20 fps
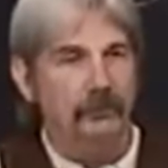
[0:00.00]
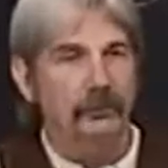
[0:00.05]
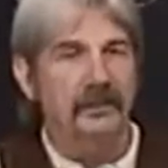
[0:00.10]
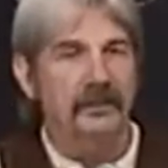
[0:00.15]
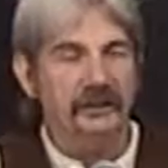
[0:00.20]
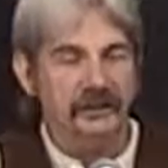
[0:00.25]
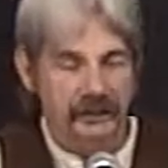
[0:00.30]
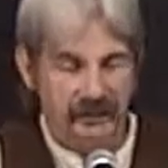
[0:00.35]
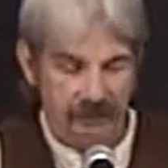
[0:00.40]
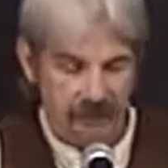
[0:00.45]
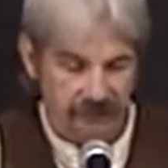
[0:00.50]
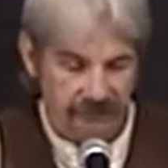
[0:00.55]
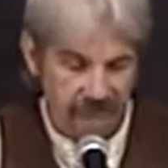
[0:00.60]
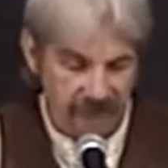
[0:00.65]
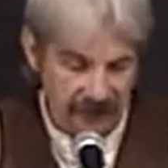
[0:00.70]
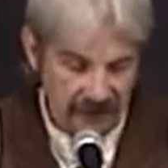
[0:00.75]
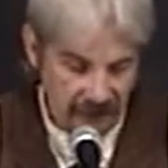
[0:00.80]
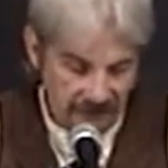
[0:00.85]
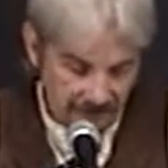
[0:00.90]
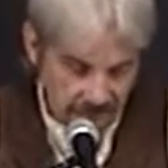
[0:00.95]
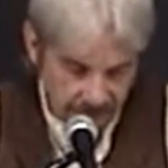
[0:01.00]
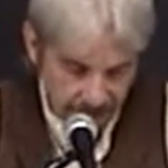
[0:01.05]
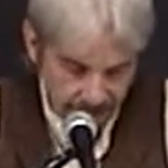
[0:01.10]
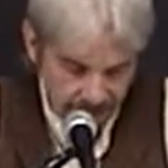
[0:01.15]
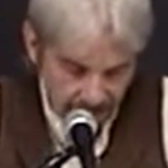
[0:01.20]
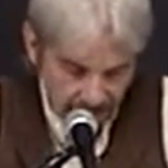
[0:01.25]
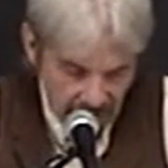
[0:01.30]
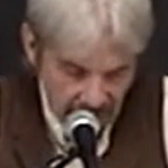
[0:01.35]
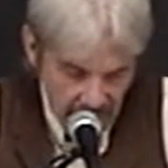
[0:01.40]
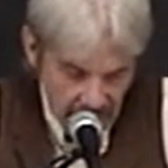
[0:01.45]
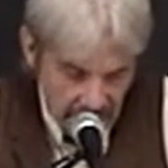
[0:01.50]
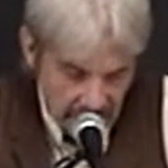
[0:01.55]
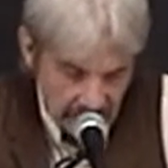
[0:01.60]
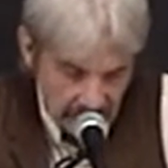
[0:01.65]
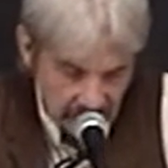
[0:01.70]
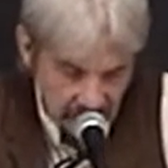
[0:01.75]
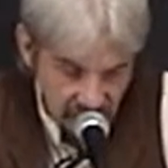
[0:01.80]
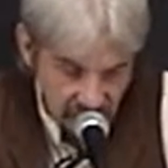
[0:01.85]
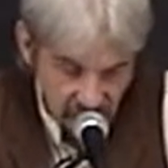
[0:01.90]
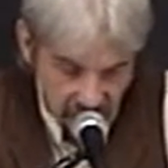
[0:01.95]
renting the veil.
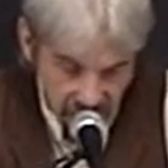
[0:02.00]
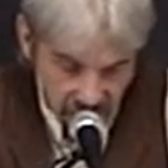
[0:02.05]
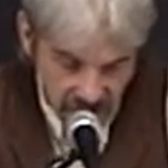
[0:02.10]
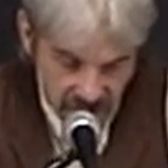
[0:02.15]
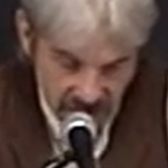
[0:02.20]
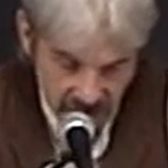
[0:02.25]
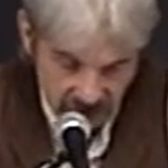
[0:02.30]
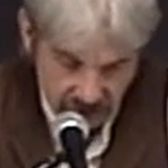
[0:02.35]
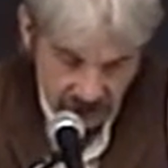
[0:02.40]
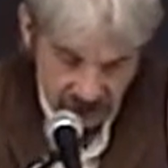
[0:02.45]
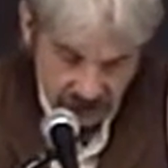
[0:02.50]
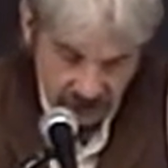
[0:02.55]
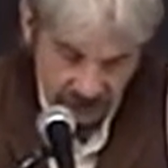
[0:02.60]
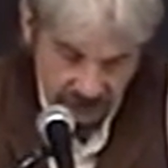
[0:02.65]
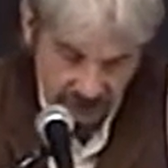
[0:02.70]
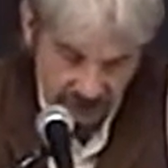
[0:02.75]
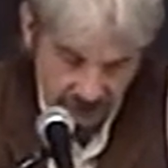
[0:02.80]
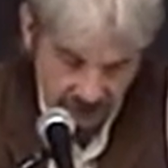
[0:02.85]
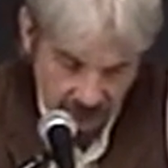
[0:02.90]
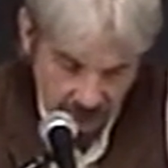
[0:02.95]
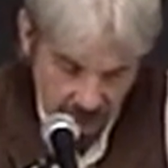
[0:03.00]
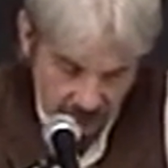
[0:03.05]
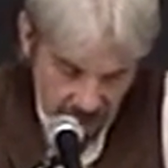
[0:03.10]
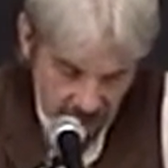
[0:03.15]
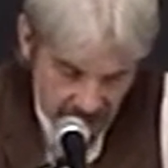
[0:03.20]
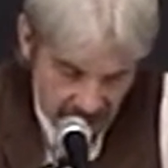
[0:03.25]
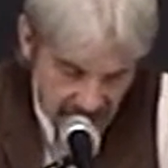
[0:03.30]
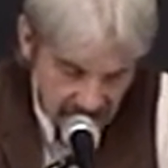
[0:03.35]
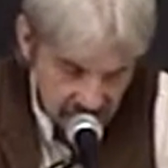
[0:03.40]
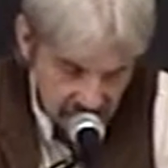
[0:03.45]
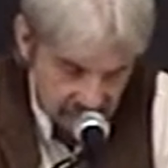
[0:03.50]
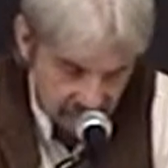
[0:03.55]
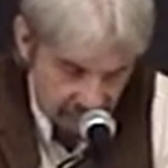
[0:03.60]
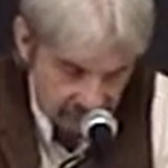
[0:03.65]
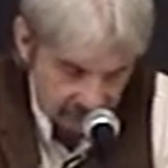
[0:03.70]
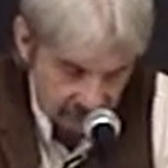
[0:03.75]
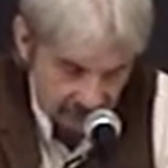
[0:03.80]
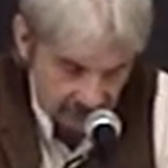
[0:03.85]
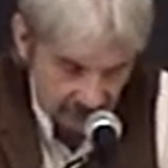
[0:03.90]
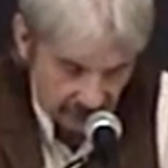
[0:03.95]
And so Jesus says, or he
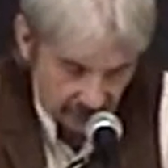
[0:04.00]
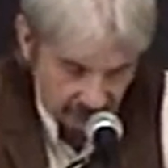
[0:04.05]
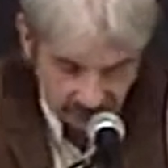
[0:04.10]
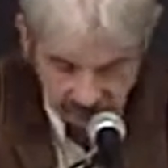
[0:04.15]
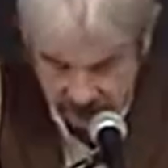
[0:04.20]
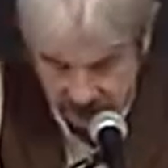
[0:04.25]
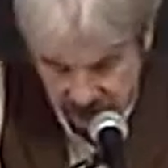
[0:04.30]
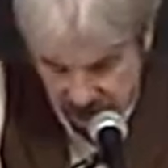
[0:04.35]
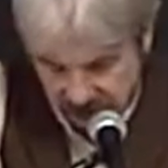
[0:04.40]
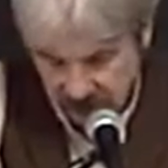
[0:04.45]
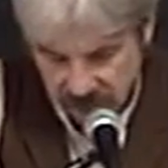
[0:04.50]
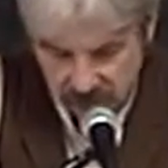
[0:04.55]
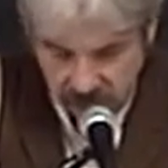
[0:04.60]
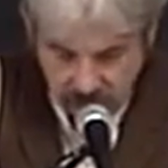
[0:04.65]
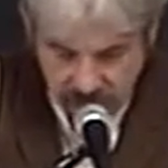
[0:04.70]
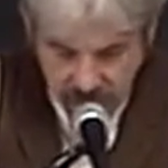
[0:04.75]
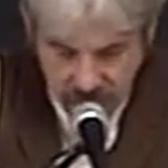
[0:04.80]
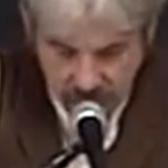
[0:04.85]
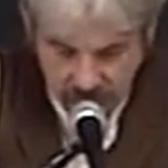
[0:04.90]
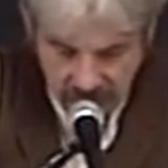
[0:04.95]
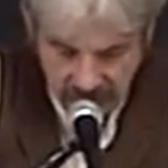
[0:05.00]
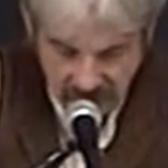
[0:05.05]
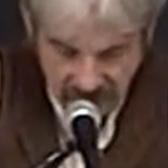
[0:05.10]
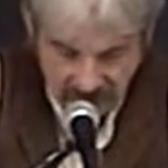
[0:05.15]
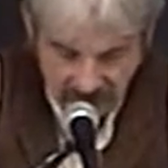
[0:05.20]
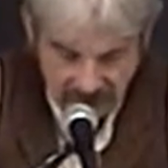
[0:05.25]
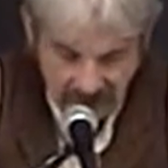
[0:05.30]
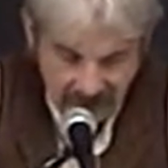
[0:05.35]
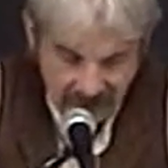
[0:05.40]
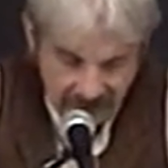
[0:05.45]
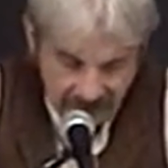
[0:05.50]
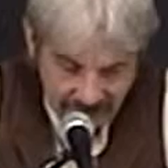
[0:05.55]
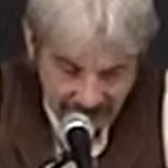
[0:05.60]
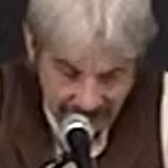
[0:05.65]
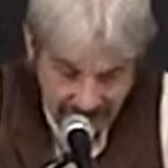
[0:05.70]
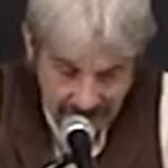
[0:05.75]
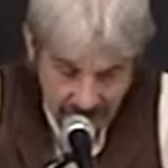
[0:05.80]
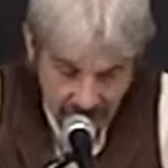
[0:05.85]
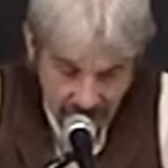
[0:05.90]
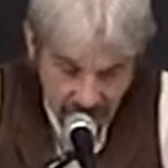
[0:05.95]
says, uh, verse 27,
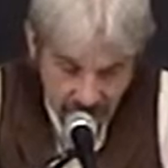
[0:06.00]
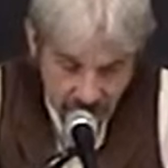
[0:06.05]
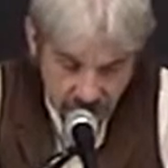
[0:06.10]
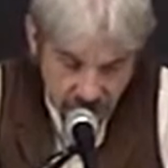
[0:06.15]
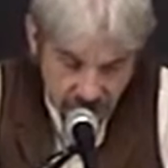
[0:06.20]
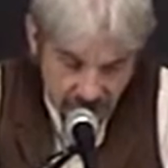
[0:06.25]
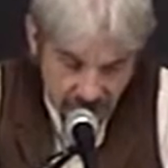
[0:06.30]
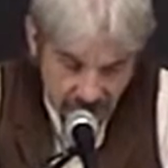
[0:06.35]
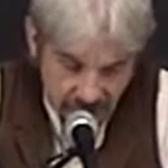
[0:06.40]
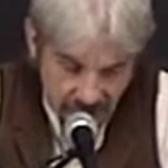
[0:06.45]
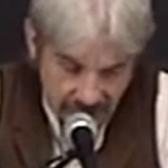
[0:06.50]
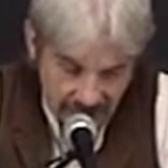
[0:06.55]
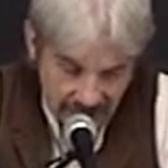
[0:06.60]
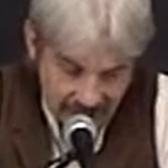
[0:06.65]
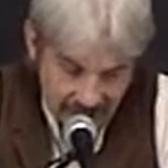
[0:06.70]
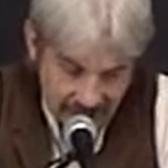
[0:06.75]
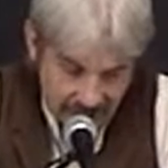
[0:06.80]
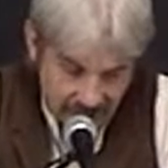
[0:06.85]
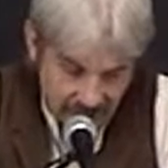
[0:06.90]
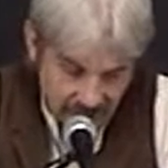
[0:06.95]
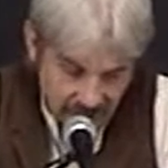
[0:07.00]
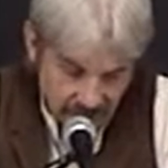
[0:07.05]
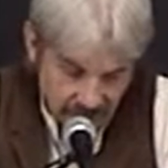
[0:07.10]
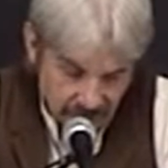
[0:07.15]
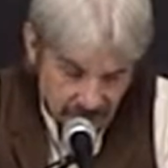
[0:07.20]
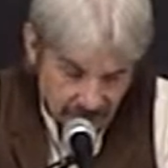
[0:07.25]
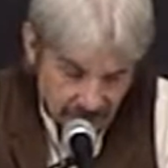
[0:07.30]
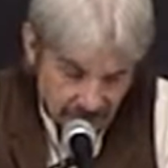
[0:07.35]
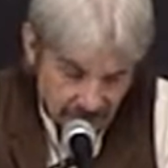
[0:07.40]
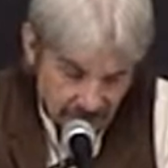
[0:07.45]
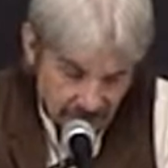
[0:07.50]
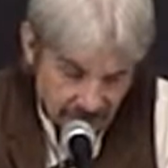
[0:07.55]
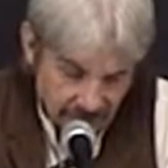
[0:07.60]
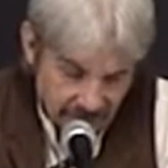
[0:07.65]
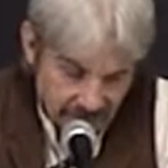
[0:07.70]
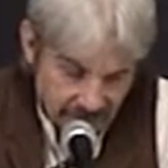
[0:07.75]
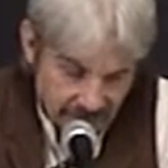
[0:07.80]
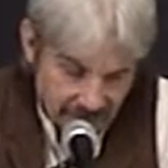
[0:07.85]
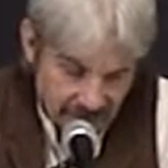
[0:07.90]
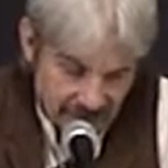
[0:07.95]
they understood not
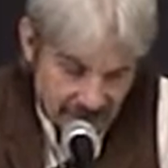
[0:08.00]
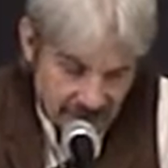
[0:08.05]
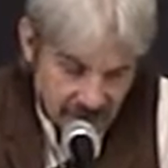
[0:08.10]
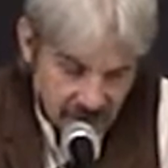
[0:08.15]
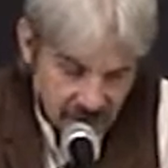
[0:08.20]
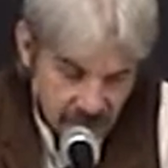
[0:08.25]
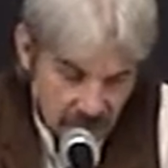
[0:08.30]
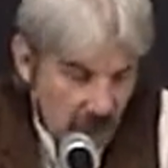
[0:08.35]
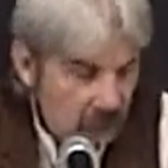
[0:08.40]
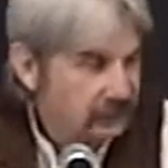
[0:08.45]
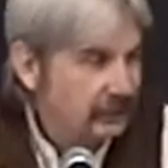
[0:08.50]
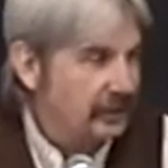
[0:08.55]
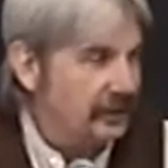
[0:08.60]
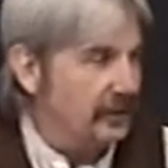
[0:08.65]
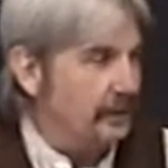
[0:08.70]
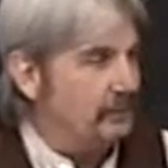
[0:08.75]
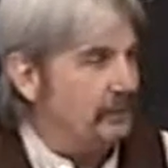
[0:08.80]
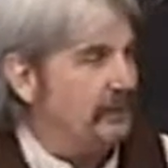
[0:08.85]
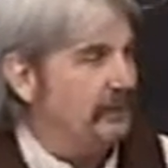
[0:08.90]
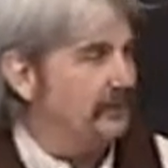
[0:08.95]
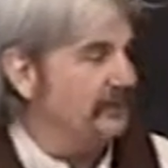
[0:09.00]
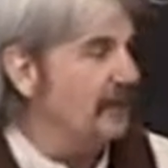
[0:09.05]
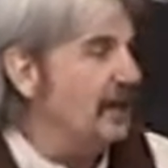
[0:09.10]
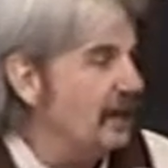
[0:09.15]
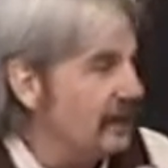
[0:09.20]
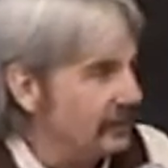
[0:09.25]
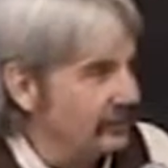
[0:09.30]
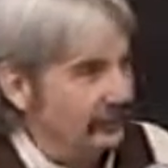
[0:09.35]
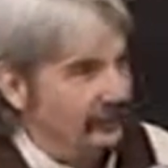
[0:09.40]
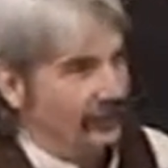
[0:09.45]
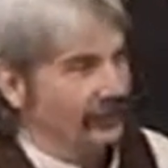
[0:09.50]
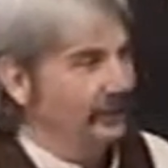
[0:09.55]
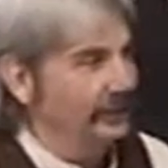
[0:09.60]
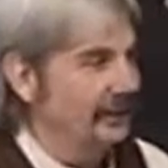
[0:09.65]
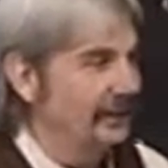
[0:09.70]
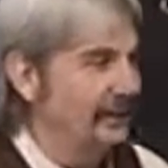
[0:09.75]
that he spoke to them of the Father.